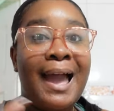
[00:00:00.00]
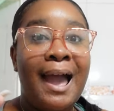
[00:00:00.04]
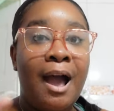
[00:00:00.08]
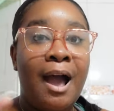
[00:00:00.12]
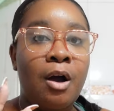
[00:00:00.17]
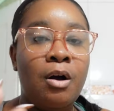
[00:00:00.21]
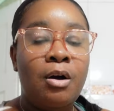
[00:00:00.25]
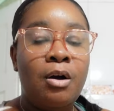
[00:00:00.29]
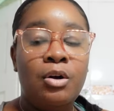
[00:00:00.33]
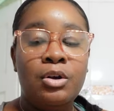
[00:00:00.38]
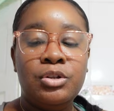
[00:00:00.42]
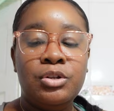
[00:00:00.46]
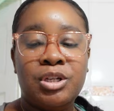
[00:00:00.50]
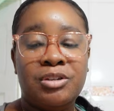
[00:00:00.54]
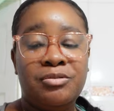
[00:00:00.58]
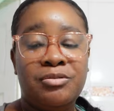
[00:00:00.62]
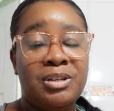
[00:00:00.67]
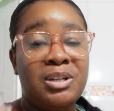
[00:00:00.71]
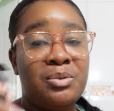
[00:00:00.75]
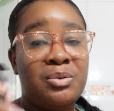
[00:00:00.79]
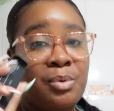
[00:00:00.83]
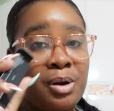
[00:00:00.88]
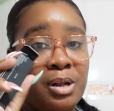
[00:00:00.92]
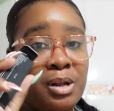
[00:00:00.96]
at all. So I
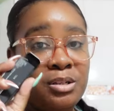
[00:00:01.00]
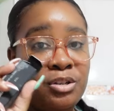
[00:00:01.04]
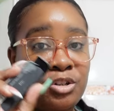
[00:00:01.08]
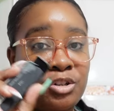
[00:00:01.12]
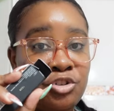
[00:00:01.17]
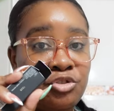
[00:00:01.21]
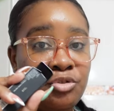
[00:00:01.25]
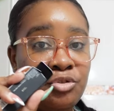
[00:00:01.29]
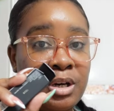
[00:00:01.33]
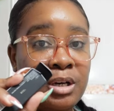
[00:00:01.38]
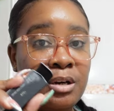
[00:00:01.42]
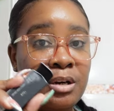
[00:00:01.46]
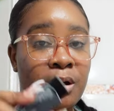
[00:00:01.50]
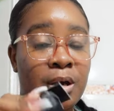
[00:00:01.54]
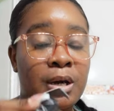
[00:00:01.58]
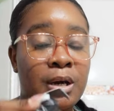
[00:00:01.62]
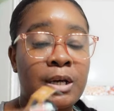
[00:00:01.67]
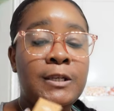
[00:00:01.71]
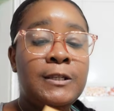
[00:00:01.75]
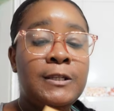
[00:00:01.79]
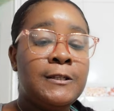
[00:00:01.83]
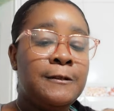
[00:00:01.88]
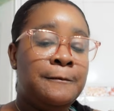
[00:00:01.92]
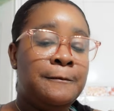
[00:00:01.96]
really wanted to try
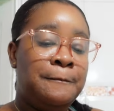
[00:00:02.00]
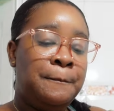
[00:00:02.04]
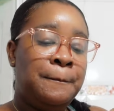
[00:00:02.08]
NARS.